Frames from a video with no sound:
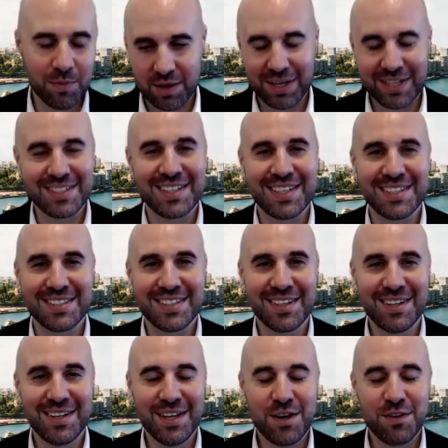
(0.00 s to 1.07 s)
It makes it
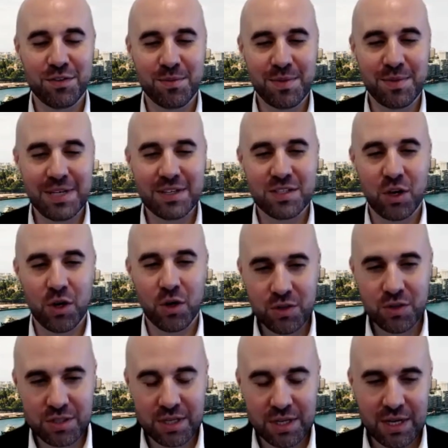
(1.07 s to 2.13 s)
easier for me as the
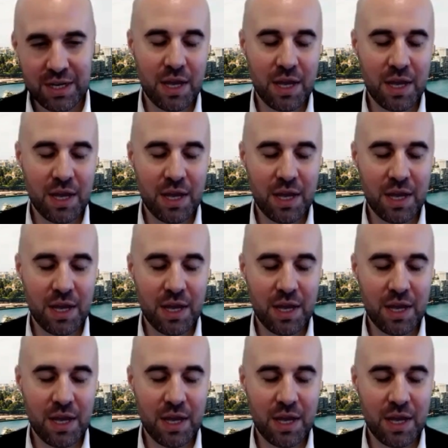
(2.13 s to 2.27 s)
host.